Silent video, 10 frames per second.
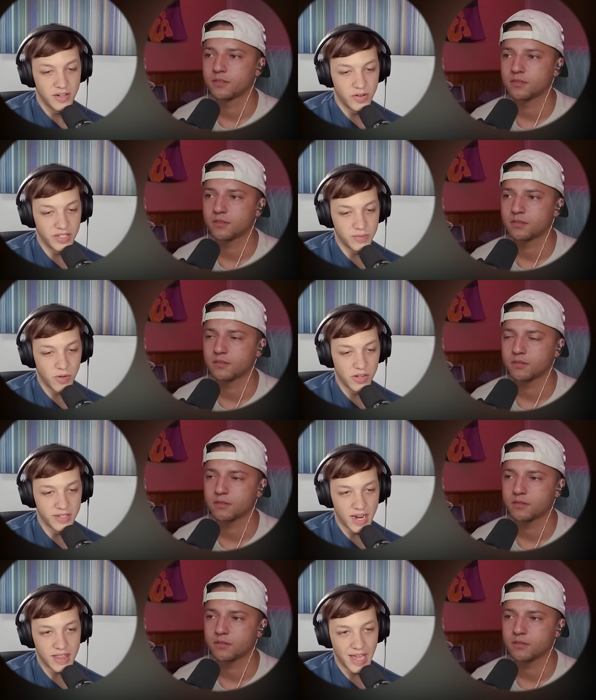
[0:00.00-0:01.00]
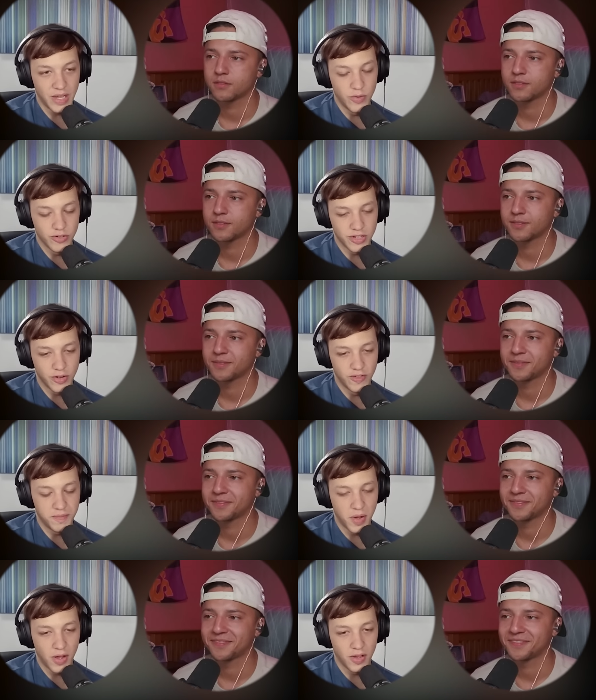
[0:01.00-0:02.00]
Speaker 1: Griswold, I thought you were a
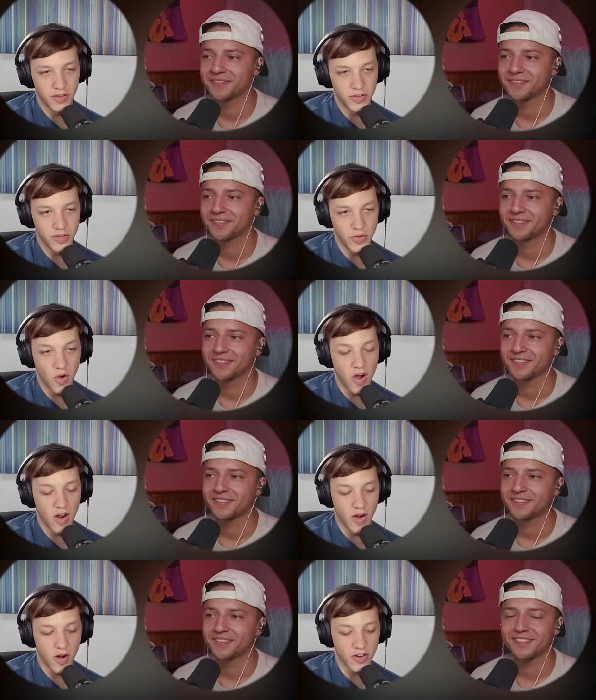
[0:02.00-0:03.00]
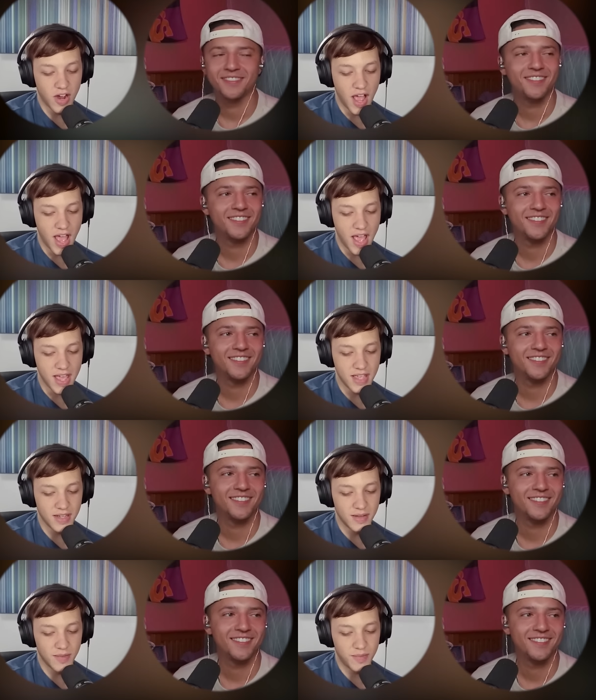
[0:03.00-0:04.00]
goofball. You are a
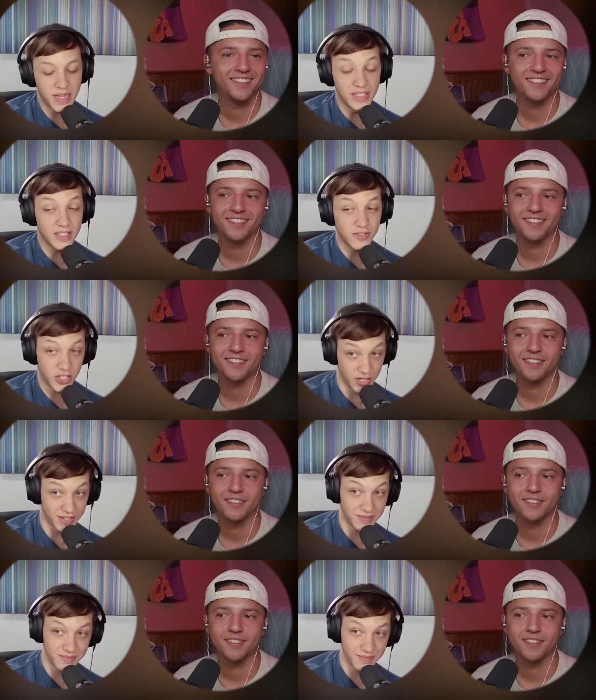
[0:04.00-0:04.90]
piece of shit.